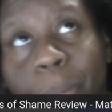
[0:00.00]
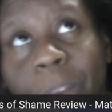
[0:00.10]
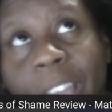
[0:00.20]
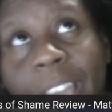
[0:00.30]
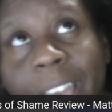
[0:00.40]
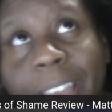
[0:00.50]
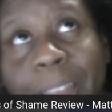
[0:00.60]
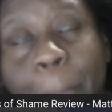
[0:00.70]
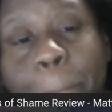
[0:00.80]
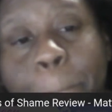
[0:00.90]
had
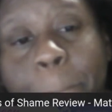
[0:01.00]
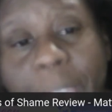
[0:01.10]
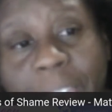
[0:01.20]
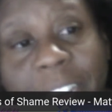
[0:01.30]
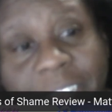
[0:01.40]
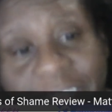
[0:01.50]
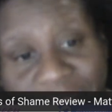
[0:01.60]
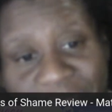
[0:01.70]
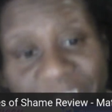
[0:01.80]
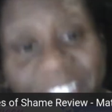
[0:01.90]
bad
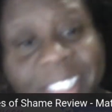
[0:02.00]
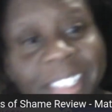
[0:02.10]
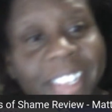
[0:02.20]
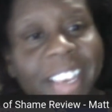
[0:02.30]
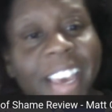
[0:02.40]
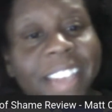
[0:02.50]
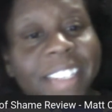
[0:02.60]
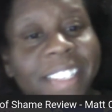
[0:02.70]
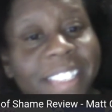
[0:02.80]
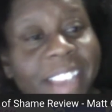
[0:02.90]
intentions and
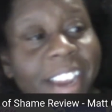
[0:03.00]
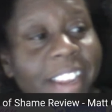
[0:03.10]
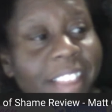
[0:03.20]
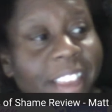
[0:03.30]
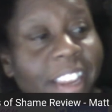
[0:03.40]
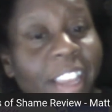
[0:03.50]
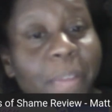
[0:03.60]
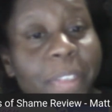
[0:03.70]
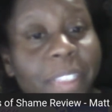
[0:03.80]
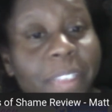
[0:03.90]
decided that he
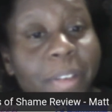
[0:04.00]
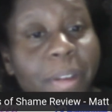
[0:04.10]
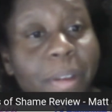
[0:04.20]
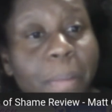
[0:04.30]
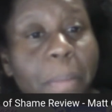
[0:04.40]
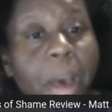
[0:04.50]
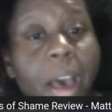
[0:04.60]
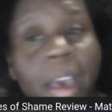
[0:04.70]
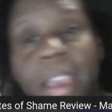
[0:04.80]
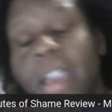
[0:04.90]
was just going to
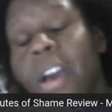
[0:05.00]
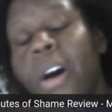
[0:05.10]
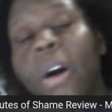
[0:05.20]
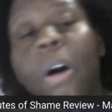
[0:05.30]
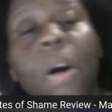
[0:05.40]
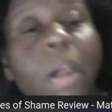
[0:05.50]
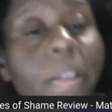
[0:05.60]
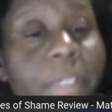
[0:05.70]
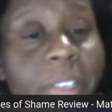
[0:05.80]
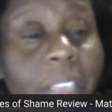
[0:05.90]
buy all
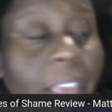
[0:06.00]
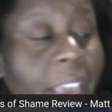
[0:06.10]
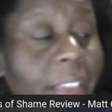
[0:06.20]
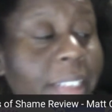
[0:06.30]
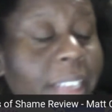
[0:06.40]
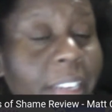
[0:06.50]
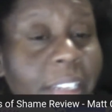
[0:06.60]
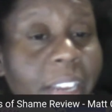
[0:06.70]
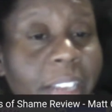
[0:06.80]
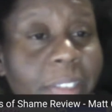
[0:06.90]
of this hand
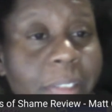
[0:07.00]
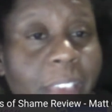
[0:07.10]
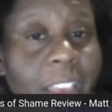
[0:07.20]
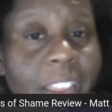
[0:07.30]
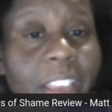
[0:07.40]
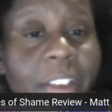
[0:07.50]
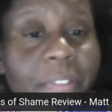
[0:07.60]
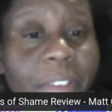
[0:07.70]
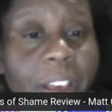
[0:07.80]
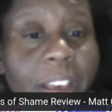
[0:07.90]
sanitizer that he could
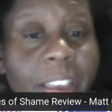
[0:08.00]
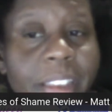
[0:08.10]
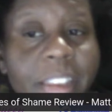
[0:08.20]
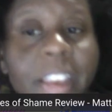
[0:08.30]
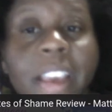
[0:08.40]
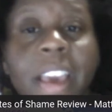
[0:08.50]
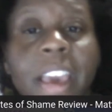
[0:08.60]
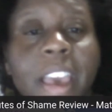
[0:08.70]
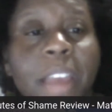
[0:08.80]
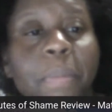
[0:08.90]
find
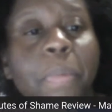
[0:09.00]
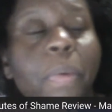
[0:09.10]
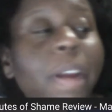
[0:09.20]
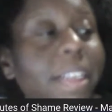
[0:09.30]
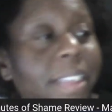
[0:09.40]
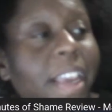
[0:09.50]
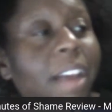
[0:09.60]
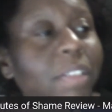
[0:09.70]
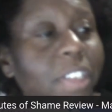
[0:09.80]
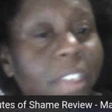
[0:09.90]
and price
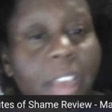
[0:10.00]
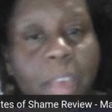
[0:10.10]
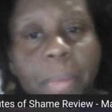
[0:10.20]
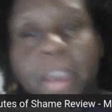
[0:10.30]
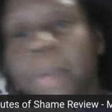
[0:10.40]
gouge it and become